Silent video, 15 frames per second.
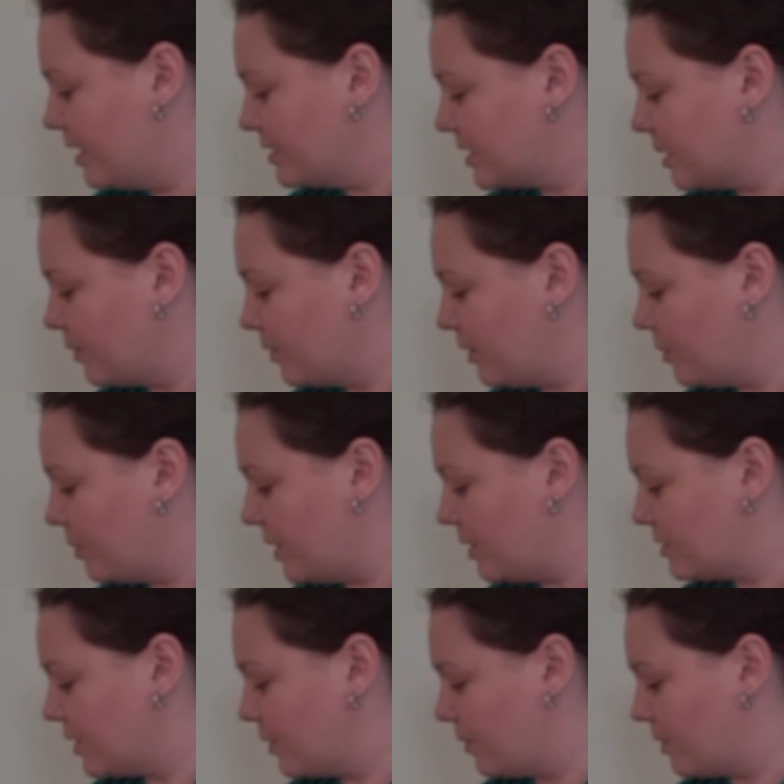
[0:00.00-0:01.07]
so I'm going to be
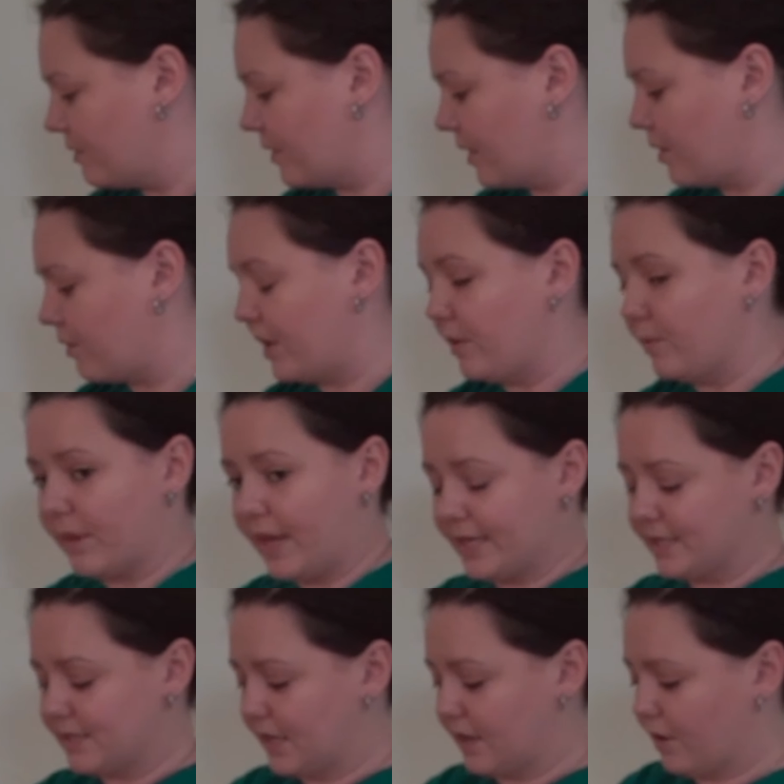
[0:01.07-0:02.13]
using one of our green
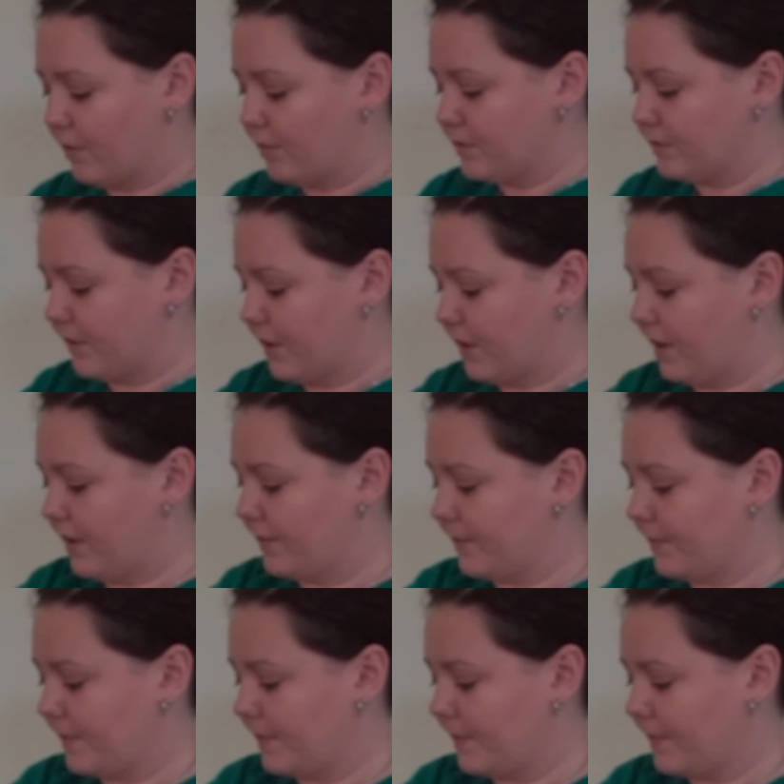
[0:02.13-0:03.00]
plastic combs for her.